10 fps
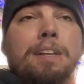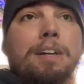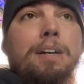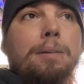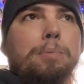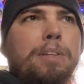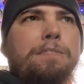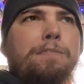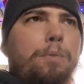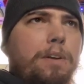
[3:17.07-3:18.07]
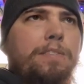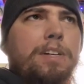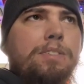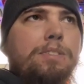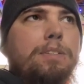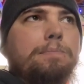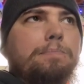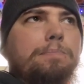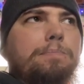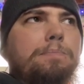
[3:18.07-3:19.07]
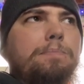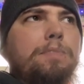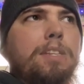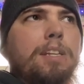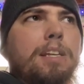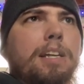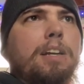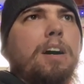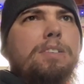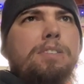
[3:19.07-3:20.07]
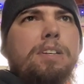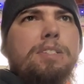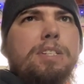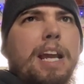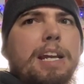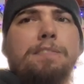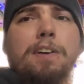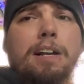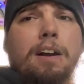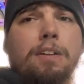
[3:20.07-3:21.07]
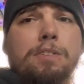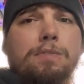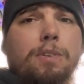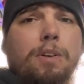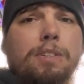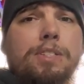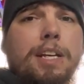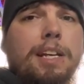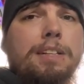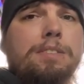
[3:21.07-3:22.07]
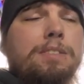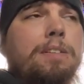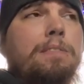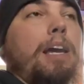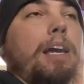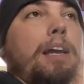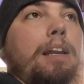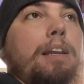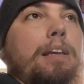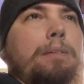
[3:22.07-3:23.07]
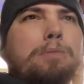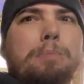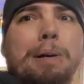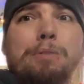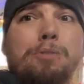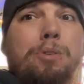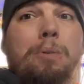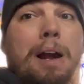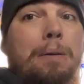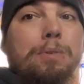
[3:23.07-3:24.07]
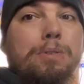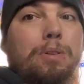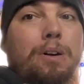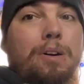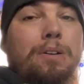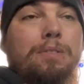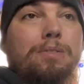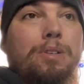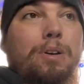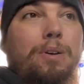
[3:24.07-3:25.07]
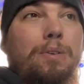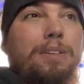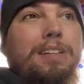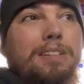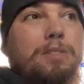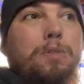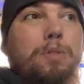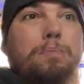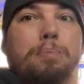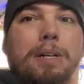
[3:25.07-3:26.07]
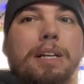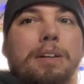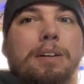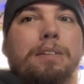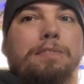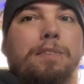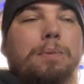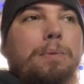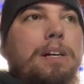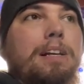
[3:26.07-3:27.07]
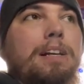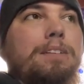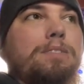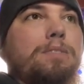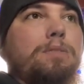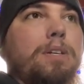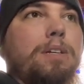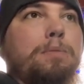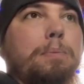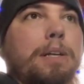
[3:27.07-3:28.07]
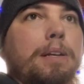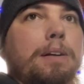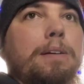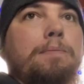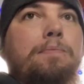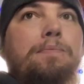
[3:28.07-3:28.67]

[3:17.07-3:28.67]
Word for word: Uh, I believe four of us it cost us $85 for all the tickets, and it was about two hours long. So it's pretty good for what it is. It's it's pretty good.